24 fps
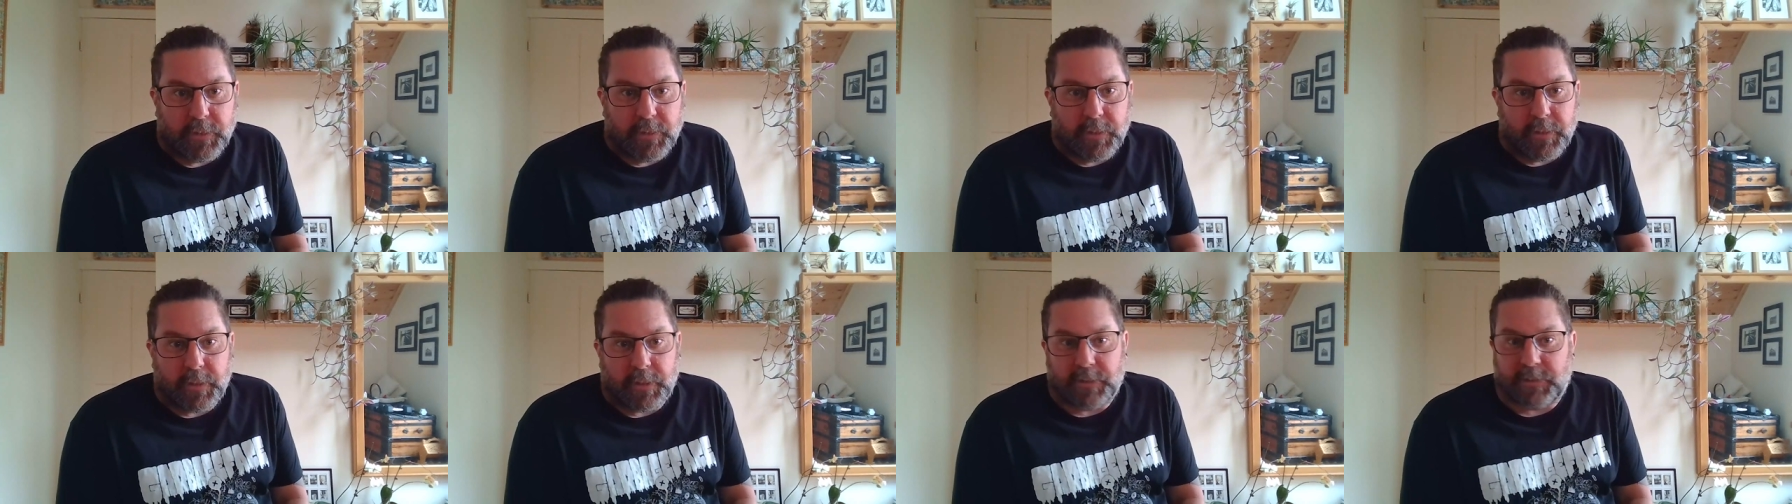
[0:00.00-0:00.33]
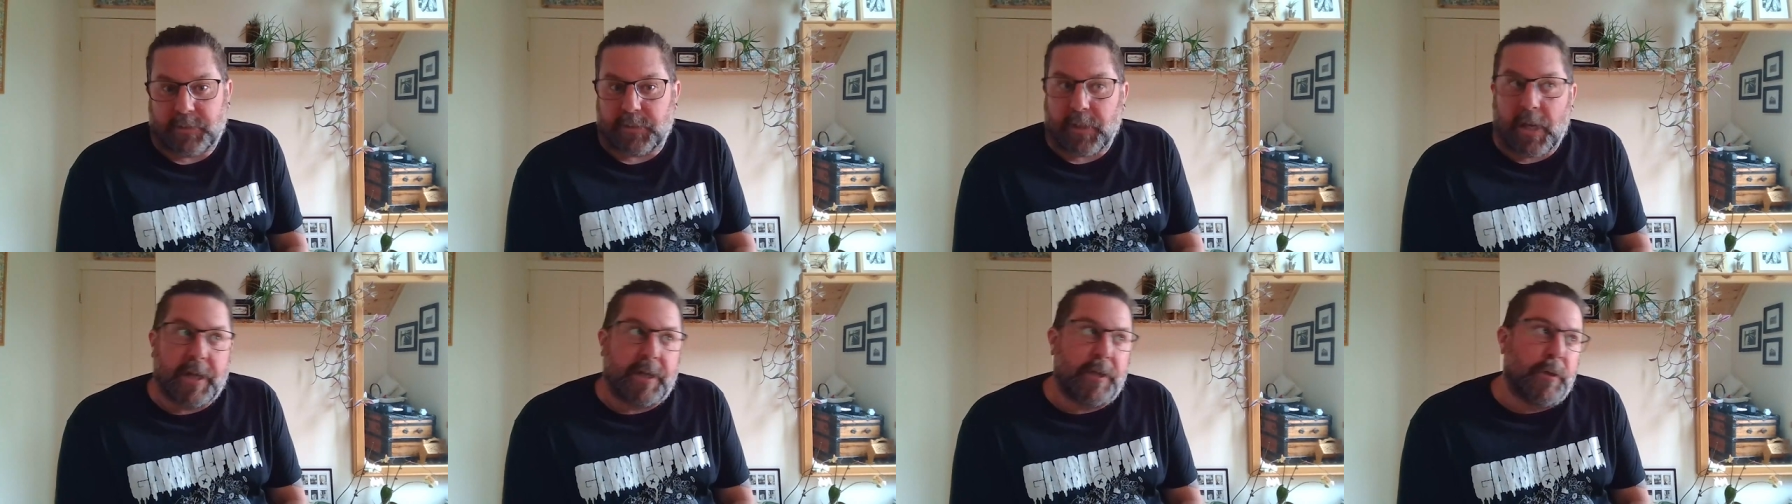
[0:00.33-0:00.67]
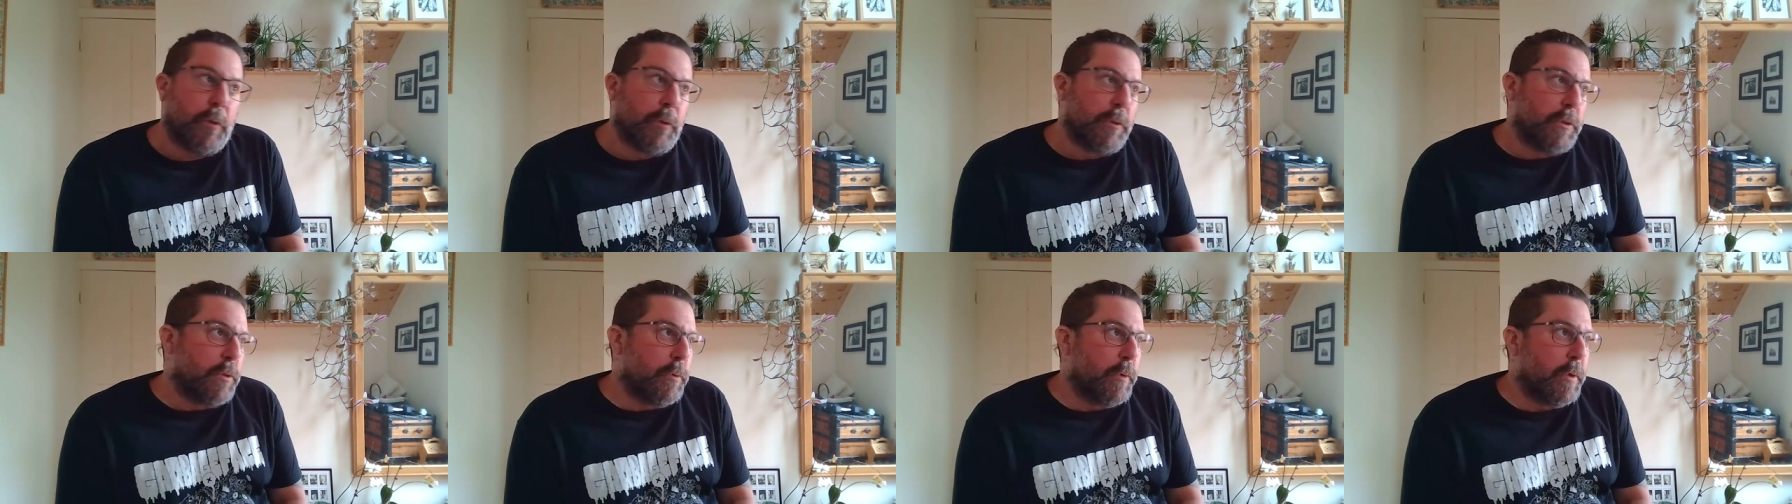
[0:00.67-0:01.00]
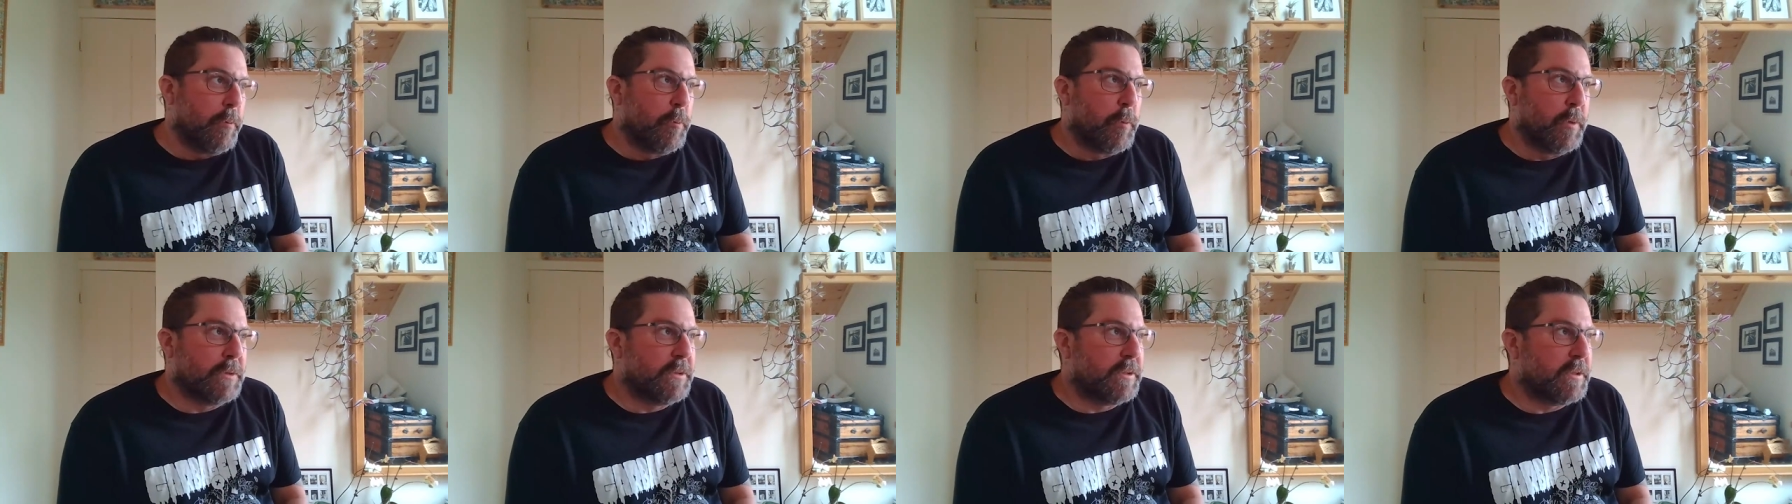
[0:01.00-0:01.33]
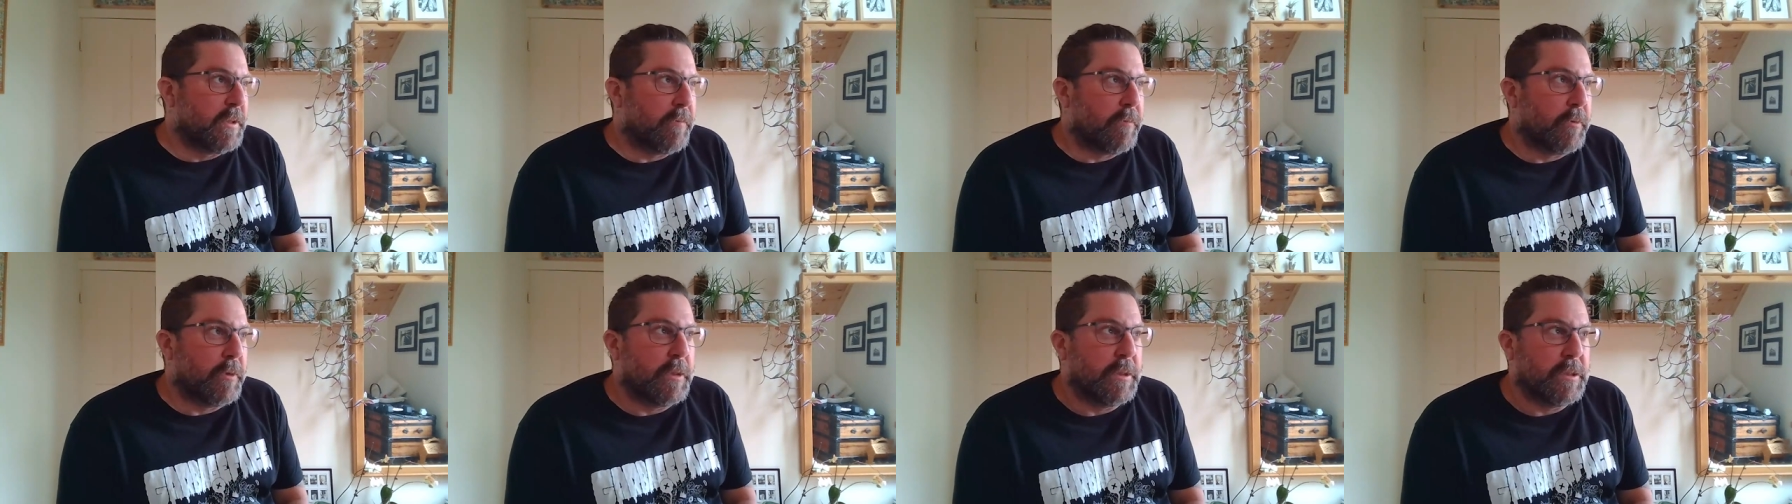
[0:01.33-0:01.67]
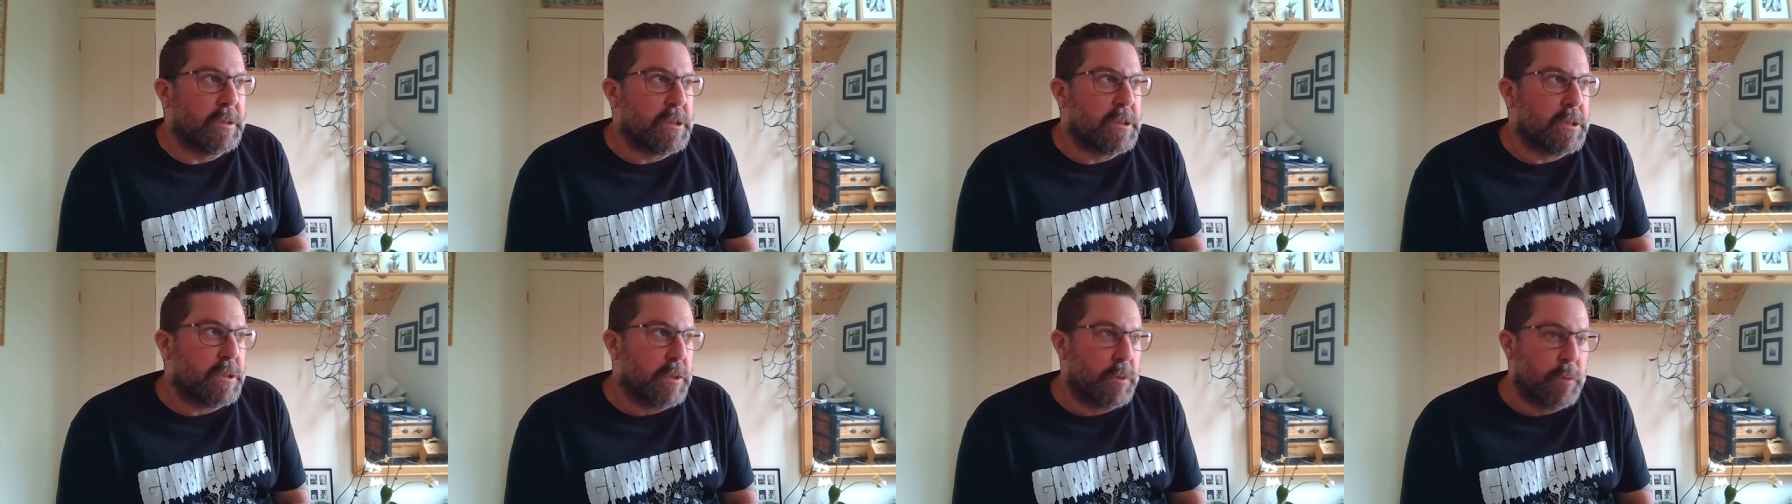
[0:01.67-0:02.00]
It's, yeah. I go to it once
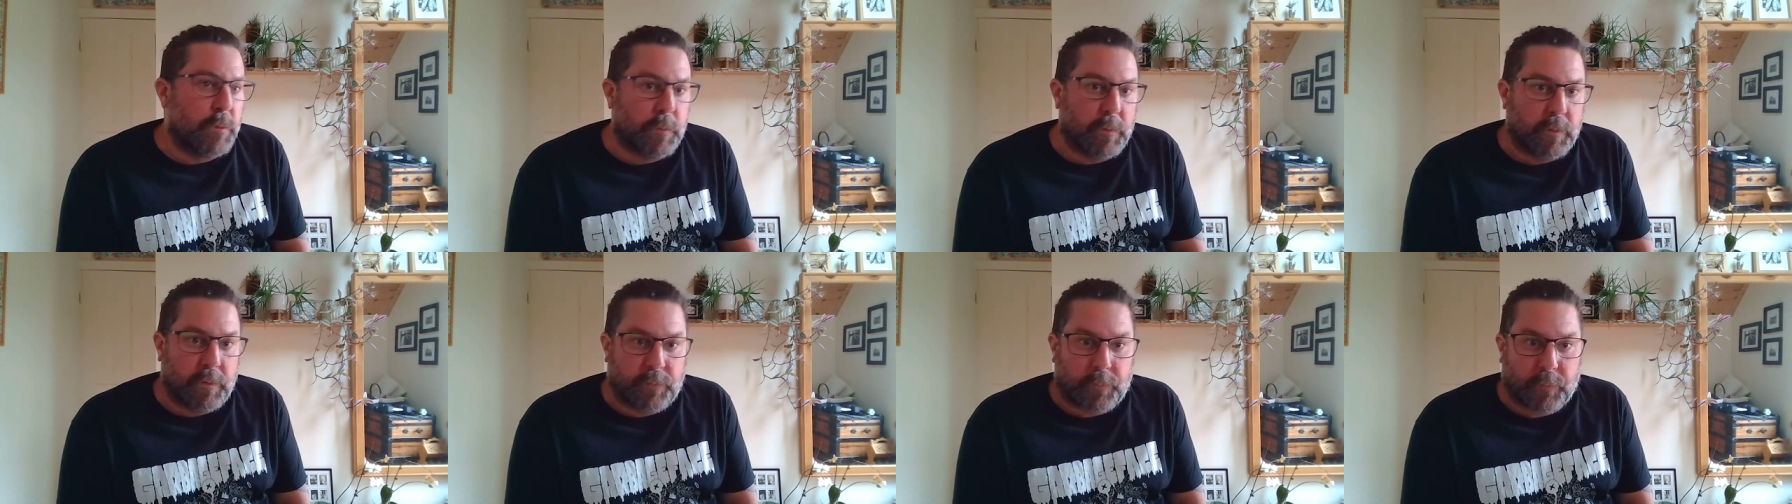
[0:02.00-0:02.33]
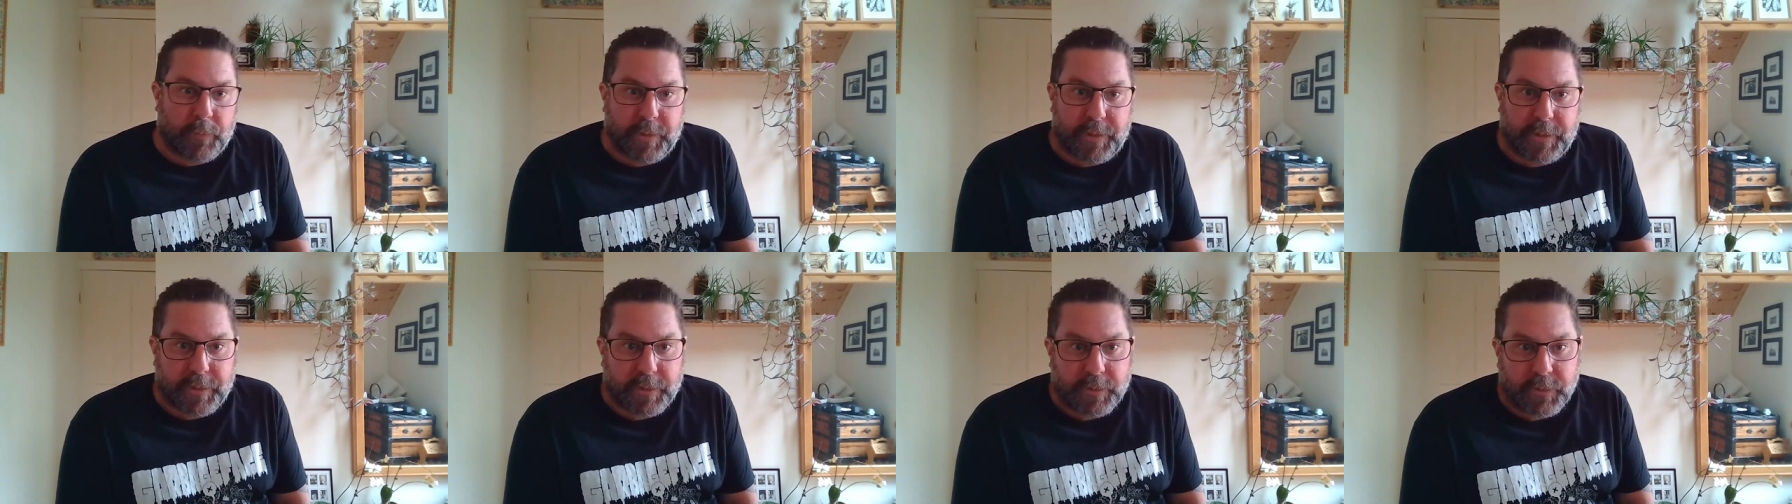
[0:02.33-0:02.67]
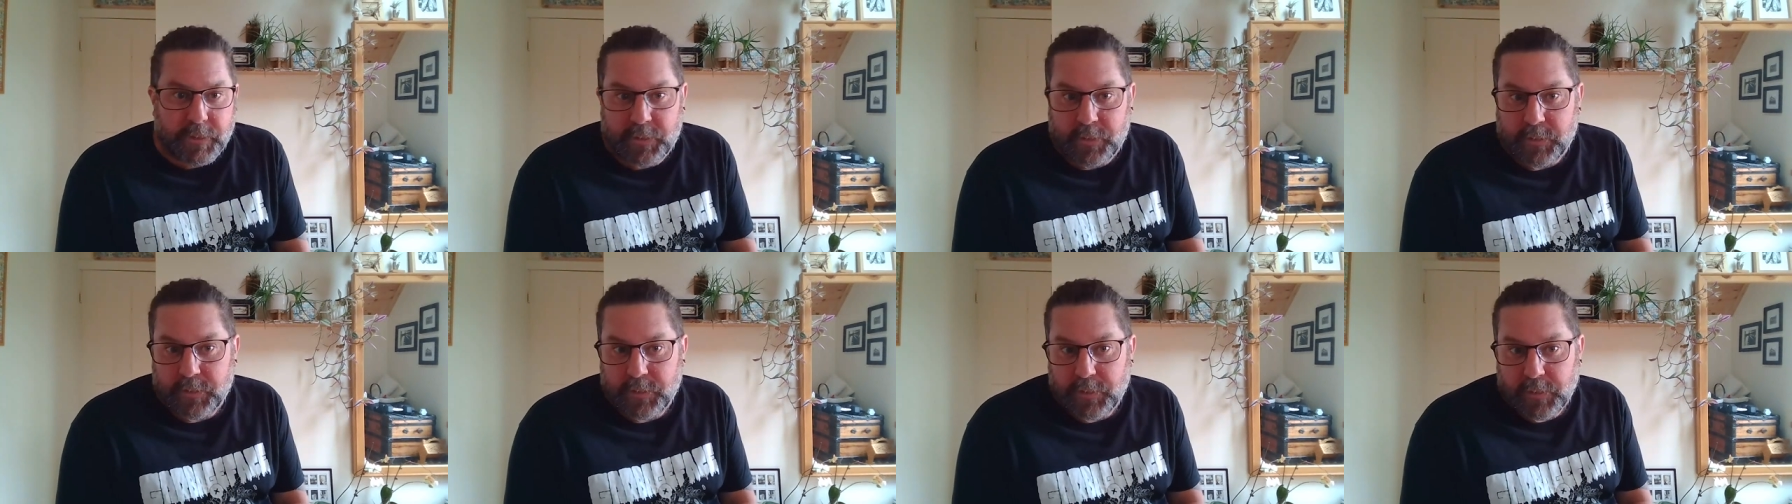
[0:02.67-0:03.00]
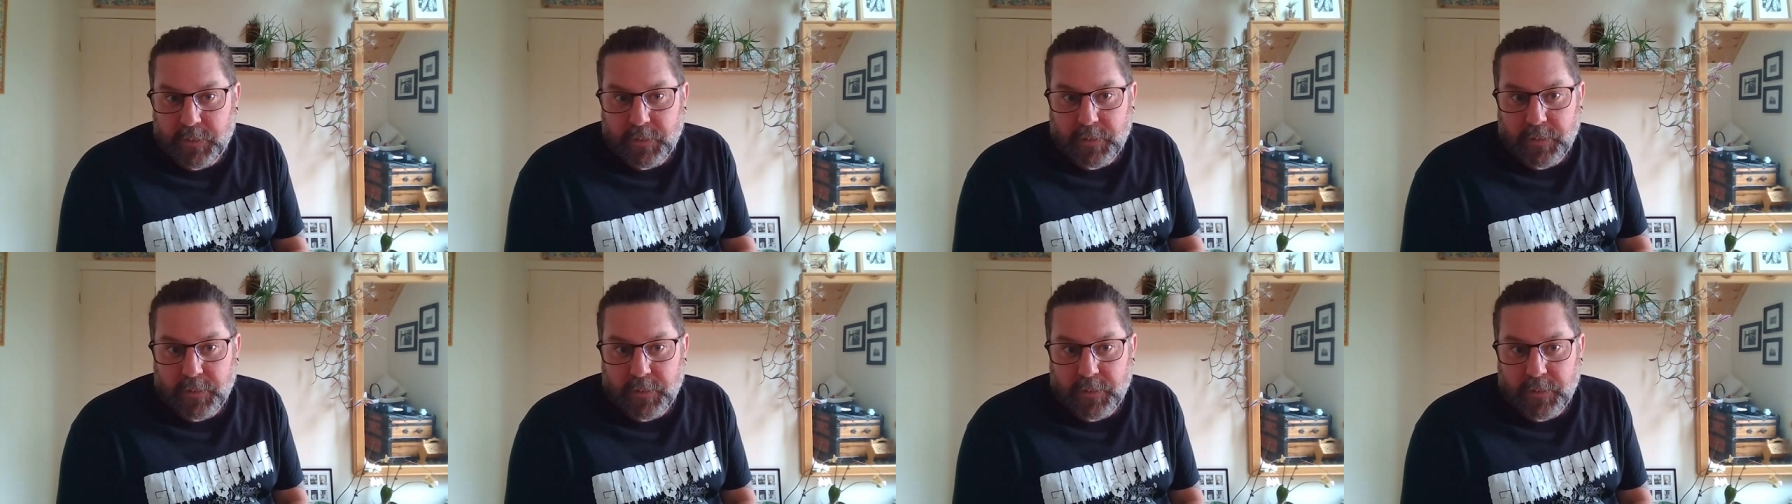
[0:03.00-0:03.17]
every two or three years.